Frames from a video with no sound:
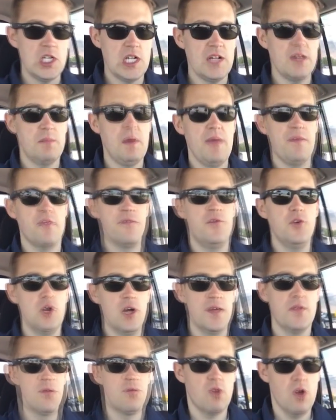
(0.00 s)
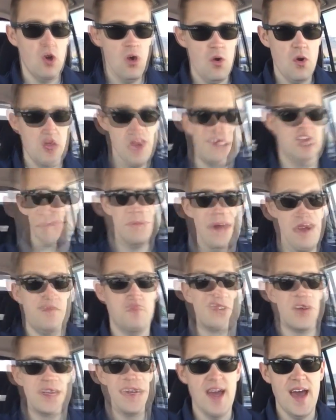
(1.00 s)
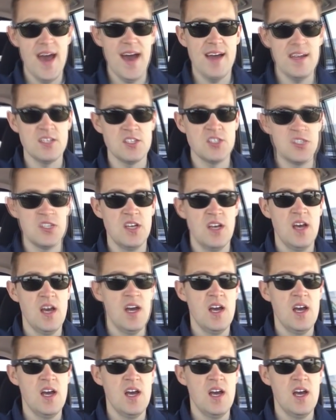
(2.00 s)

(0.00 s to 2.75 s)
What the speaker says: you don't have to pay for food on the road, you have to pay for gas,